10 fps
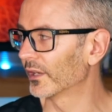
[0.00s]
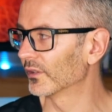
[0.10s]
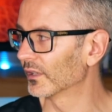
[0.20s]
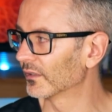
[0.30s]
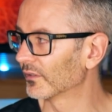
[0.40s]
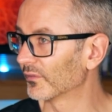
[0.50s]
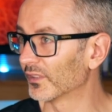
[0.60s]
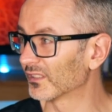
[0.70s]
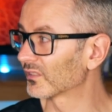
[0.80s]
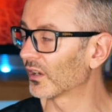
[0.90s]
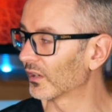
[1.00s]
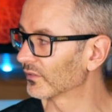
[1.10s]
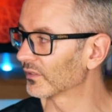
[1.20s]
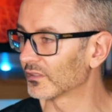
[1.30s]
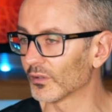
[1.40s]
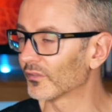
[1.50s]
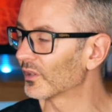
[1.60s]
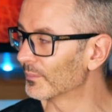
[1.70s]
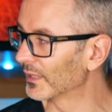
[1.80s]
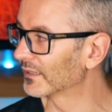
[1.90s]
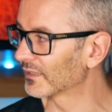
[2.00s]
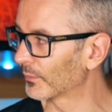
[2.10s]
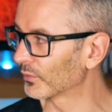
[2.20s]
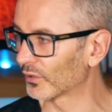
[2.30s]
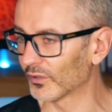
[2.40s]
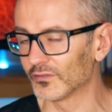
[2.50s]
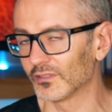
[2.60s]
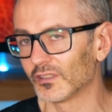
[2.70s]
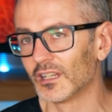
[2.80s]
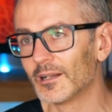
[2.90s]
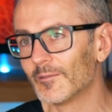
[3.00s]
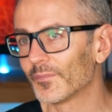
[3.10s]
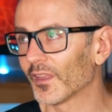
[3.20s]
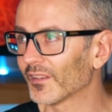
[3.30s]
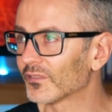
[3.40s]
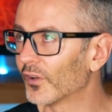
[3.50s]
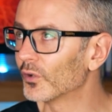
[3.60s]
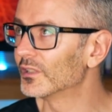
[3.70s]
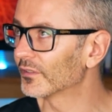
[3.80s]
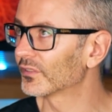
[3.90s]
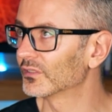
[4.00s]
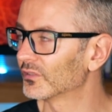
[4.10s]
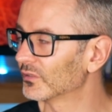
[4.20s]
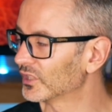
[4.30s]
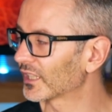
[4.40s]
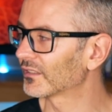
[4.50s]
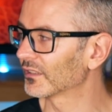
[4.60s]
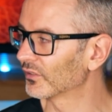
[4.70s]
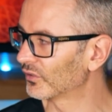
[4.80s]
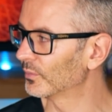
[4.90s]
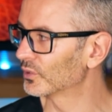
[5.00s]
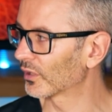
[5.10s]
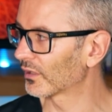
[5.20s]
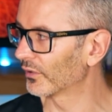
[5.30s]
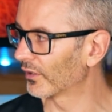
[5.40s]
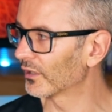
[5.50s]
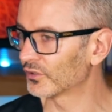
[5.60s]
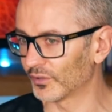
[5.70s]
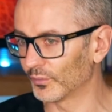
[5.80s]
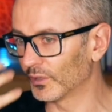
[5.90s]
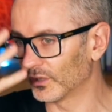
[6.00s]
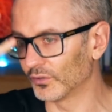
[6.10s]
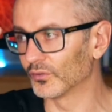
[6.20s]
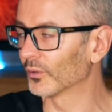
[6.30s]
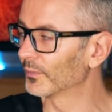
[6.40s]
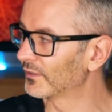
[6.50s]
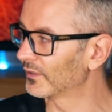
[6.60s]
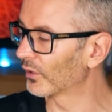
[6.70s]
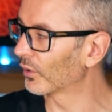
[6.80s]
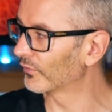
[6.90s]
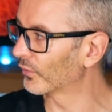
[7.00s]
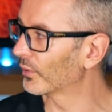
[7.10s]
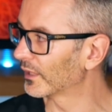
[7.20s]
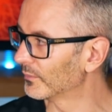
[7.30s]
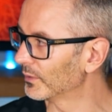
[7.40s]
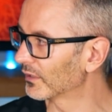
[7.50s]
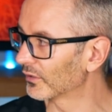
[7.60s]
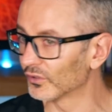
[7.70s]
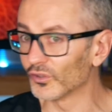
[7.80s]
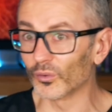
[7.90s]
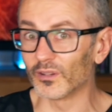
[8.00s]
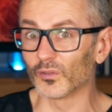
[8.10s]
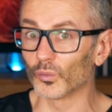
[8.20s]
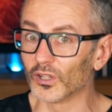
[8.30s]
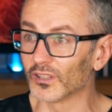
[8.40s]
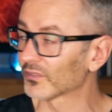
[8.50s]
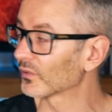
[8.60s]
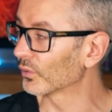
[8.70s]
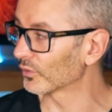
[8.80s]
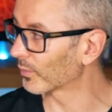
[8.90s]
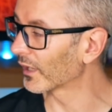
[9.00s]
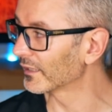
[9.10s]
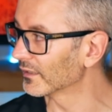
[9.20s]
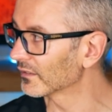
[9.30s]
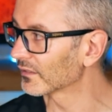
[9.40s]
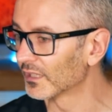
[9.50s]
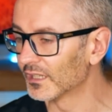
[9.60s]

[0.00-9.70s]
area that scars. It's not a very big type of necrosis. Now that's very different to injecting the supratrochlear artery where you'd normally see the whole forehead be occluded or even worse, cause blindness.